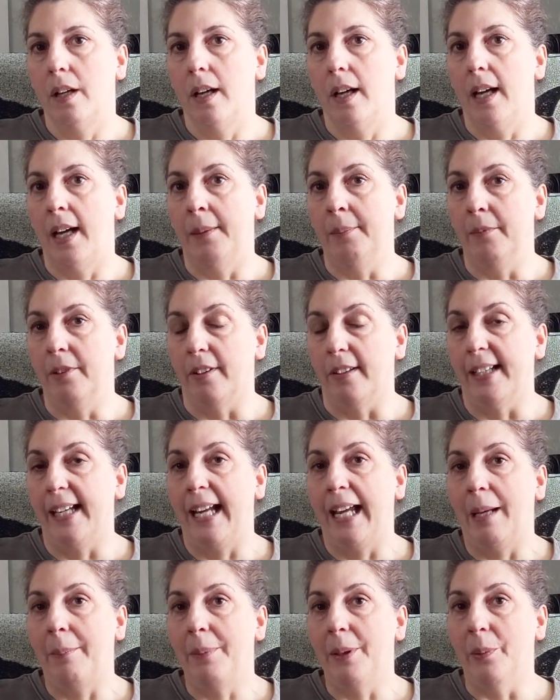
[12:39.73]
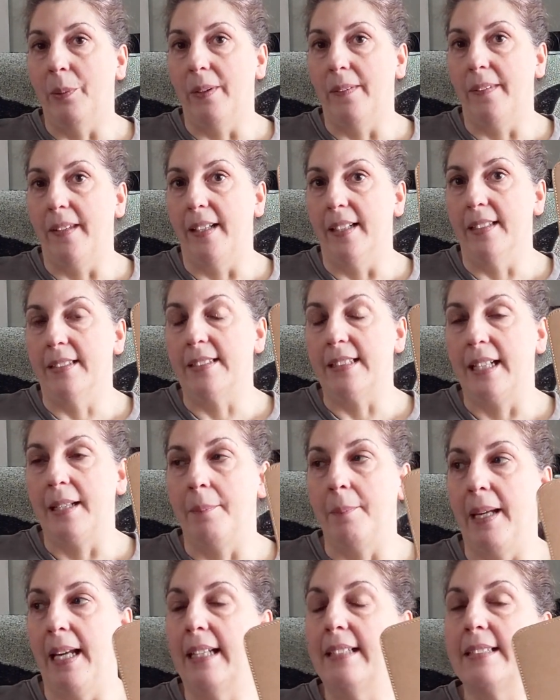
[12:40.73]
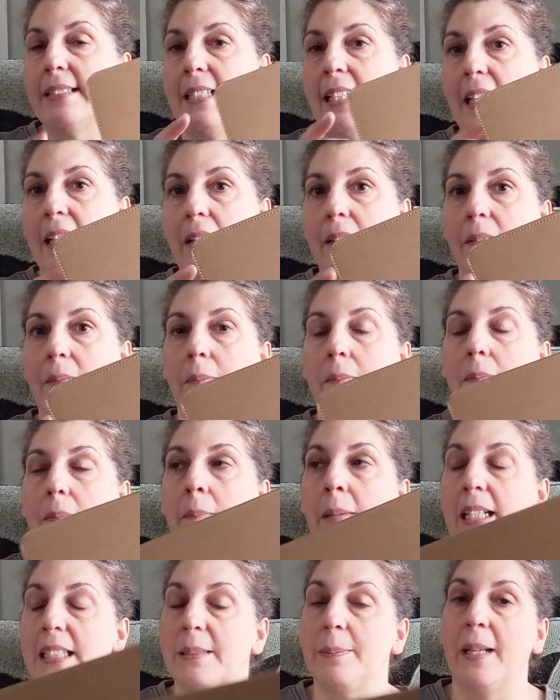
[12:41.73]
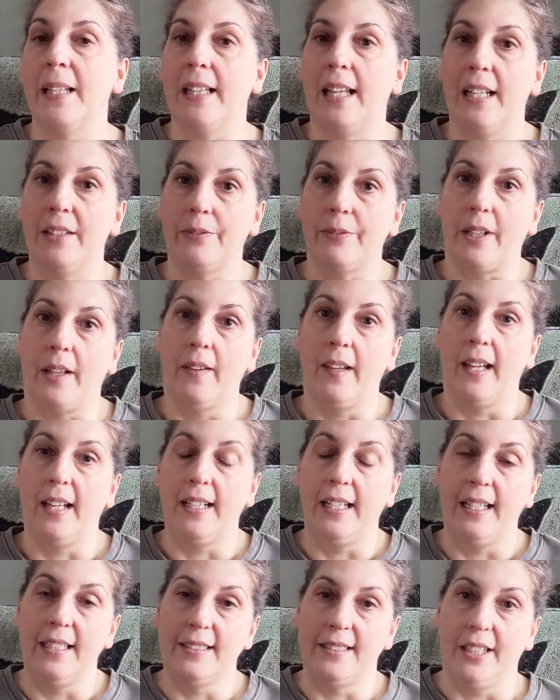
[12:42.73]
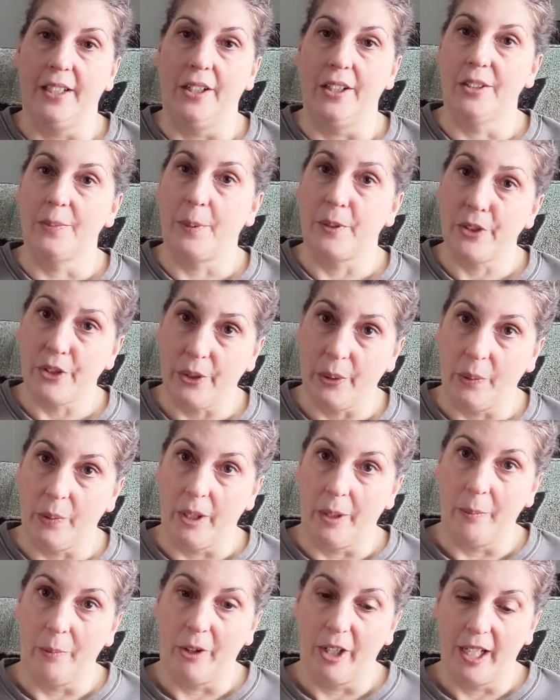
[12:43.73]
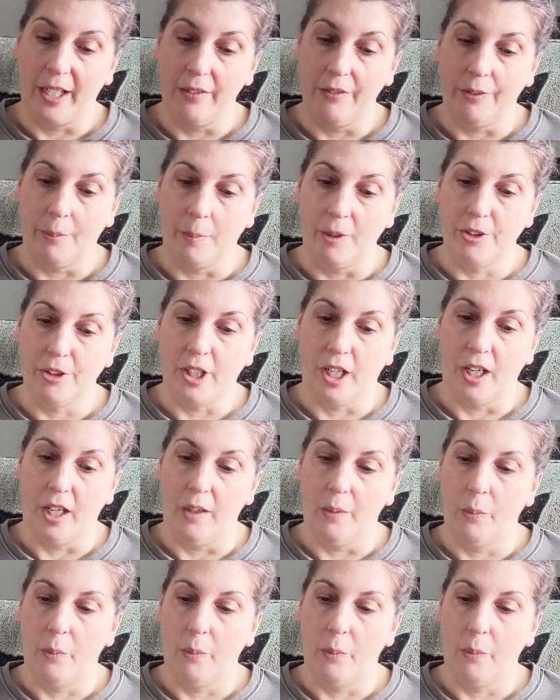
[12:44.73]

I'm really happy with this. It makes my life a lot easier, especially when I'm working from a chart.